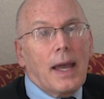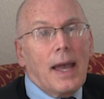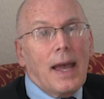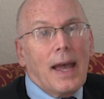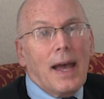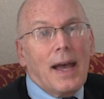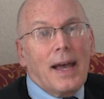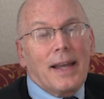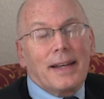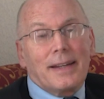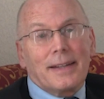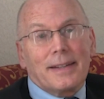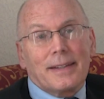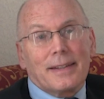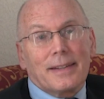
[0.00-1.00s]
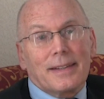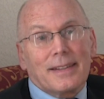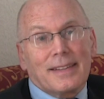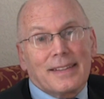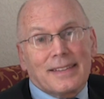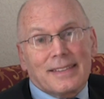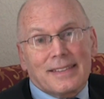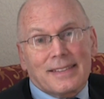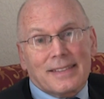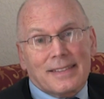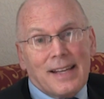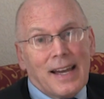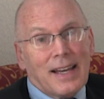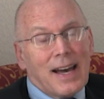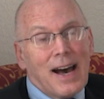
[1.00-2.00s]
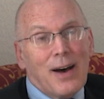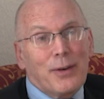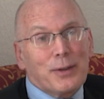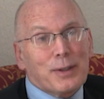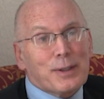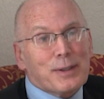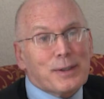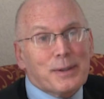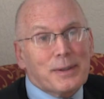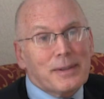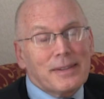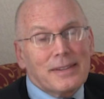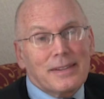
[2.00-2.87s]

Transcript: And the psychologist,